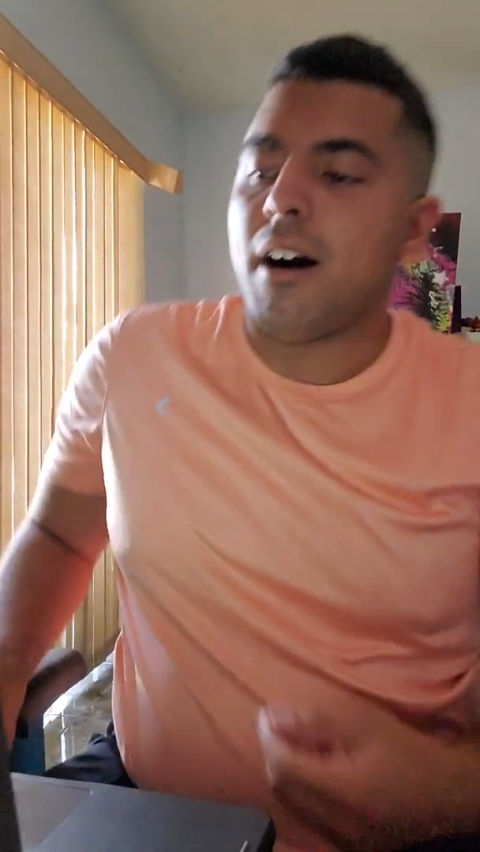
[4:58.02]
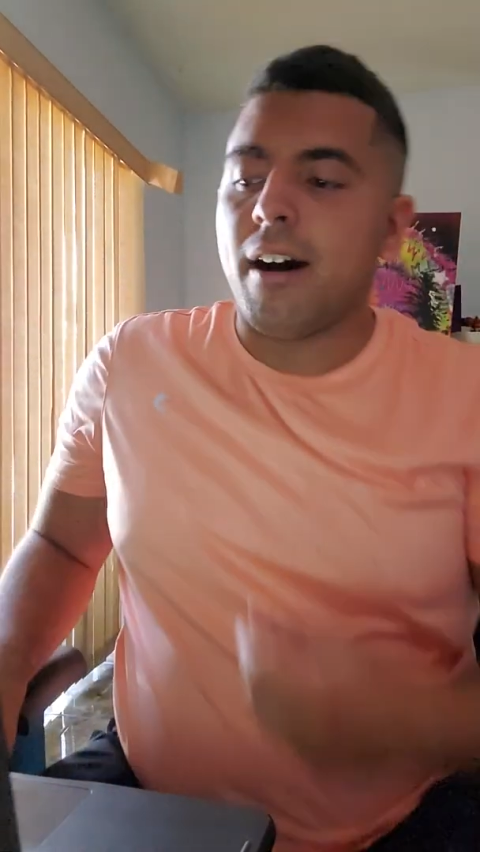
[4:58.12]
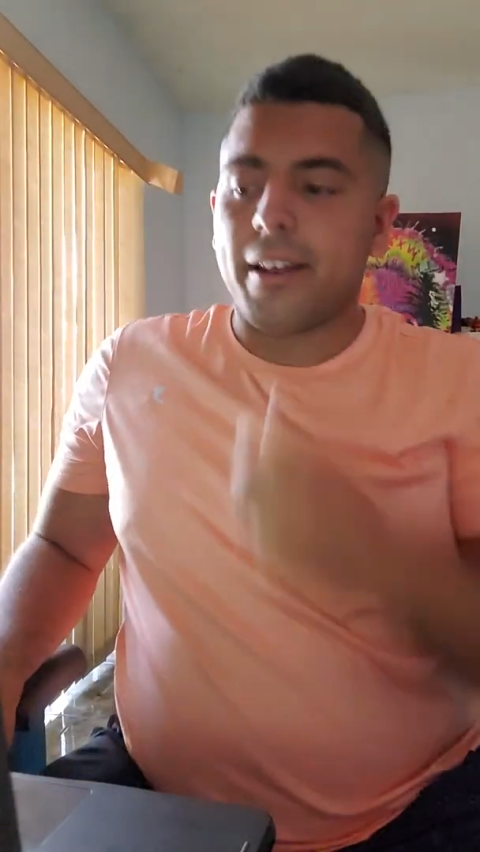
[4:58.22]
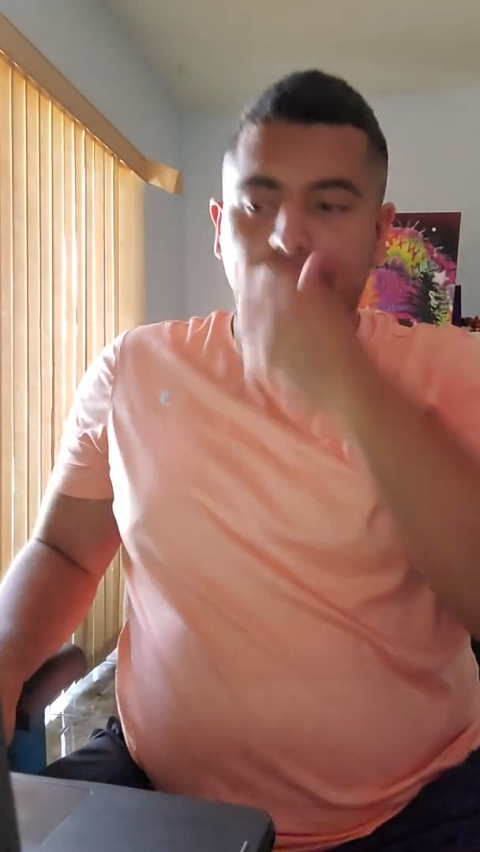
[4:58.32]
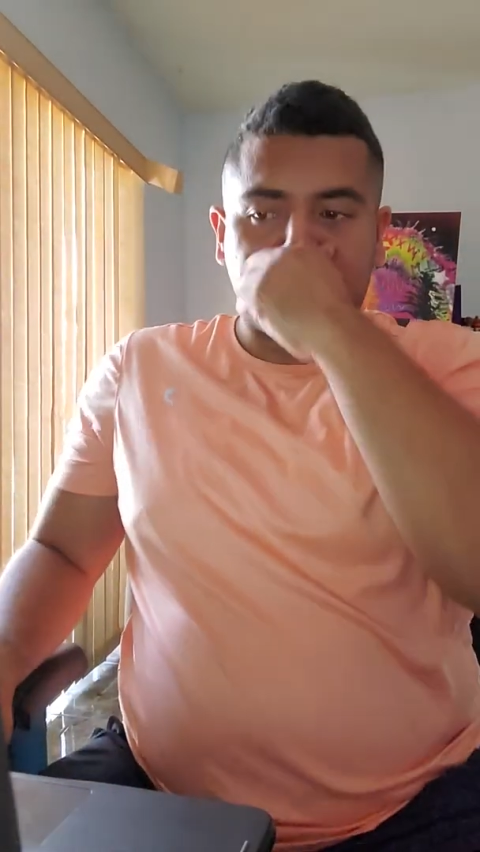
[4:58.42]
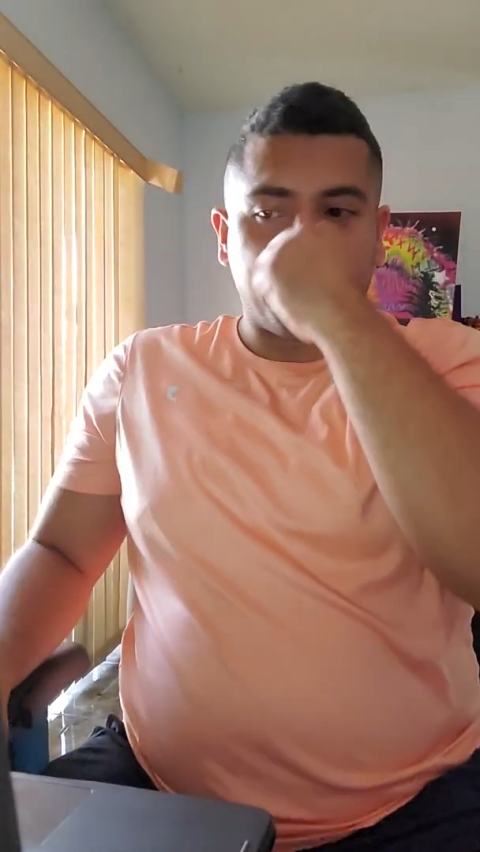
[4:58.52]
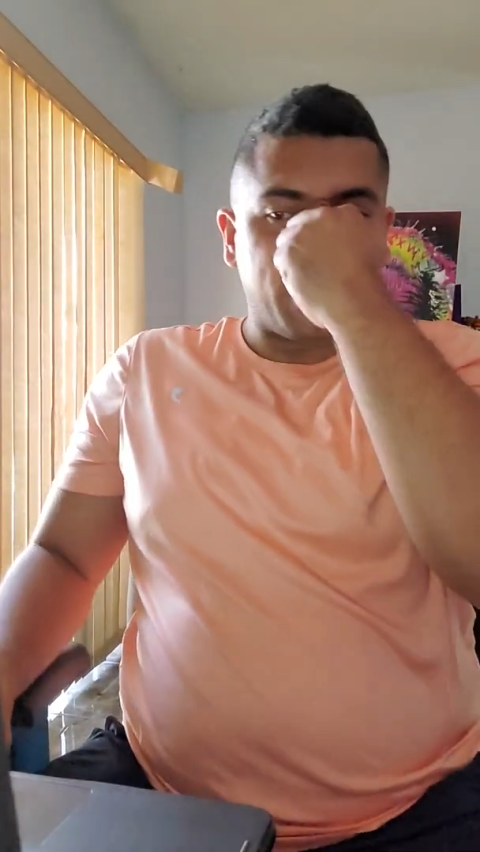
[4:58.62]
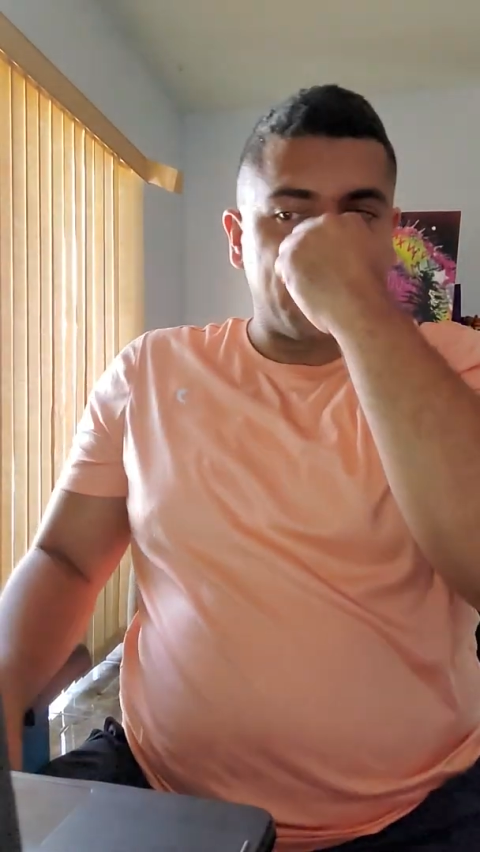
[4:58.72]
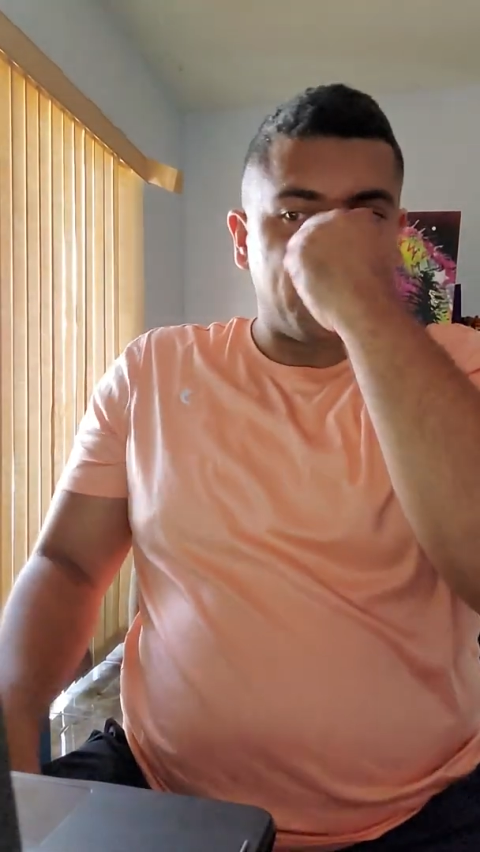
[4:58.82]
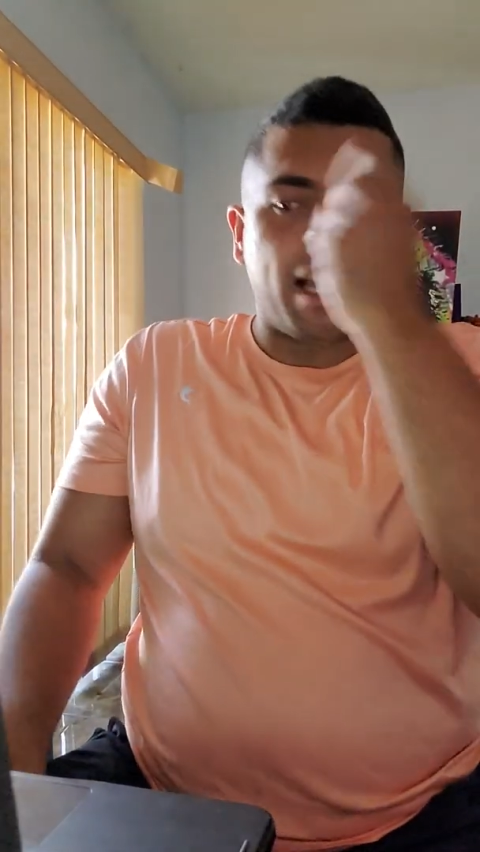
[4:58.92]
on
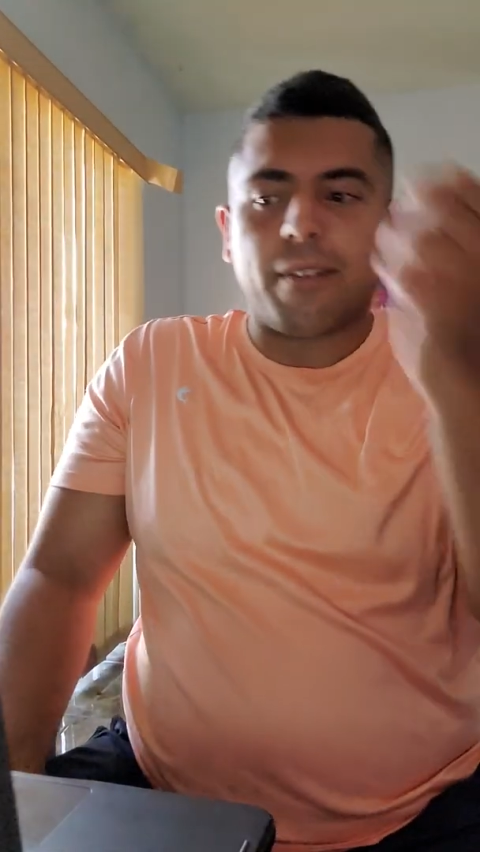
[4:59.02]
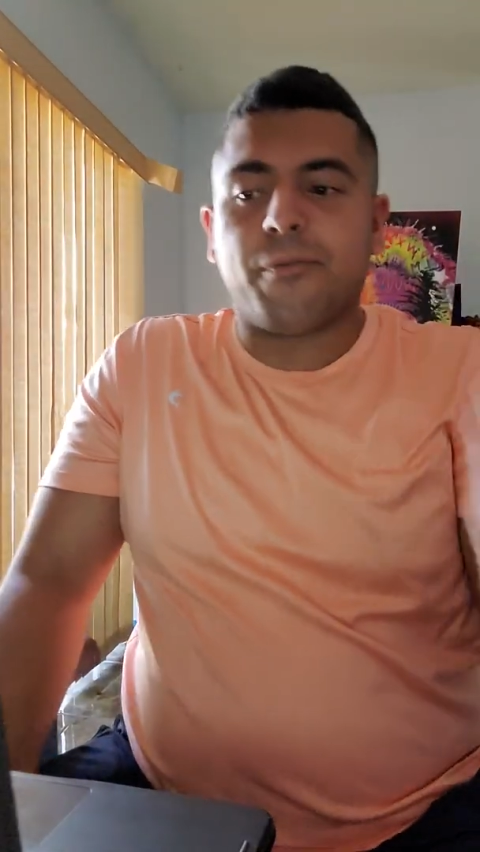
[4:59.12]
Slide